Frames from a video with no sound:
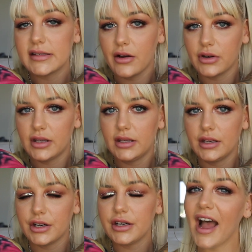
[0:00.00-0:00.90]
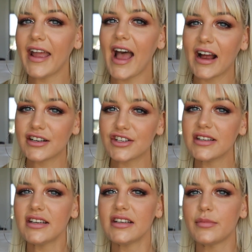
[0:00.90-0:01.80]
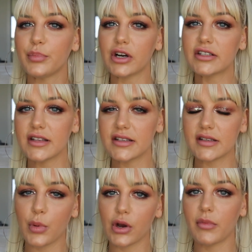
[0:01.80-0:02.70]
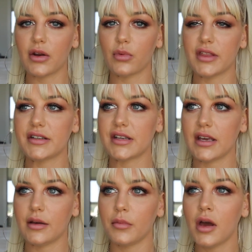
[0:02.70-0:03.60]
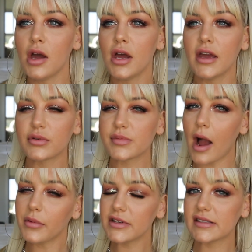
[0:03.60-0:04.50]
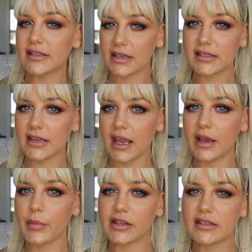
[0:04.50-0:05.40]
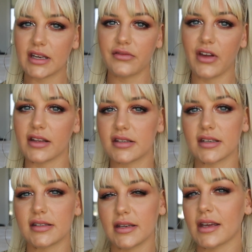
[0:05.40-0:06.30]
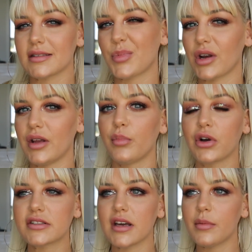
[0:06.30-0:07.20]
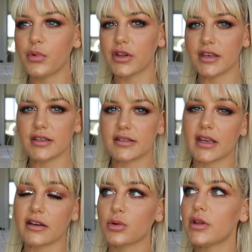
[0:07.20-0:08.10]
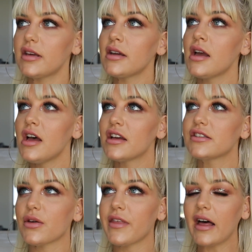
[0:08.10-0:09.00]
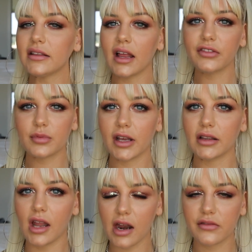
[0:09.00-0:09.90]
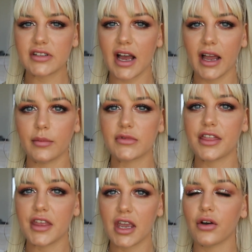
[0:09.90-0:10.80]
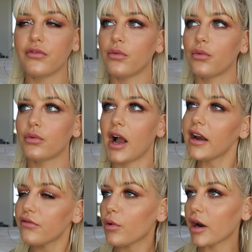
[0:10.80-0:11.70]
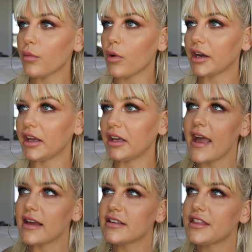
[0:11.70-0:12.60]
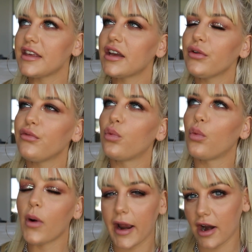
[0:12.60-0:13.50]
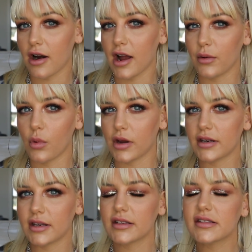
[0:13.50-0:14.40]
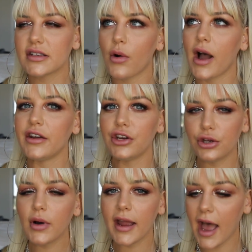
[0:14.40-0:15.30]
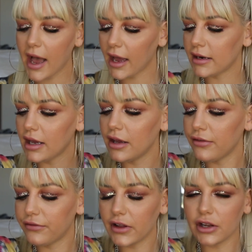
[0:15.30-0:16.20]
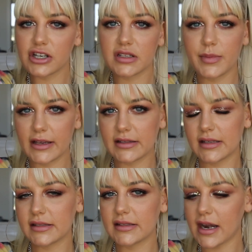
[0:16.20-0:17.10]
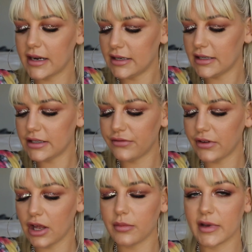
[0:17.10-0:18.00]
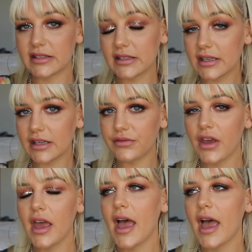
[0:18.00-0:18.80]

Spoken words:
down here. I actually booked this appointment with Tim. It was probably 6 to 8 months in advance, because he gets pretty booked up with his scheduling. So that left me a lot of time to think of kind of what I wanted and to think of where I wanted it. So I knew I had filler spaces that I needed to fill up my sleeve,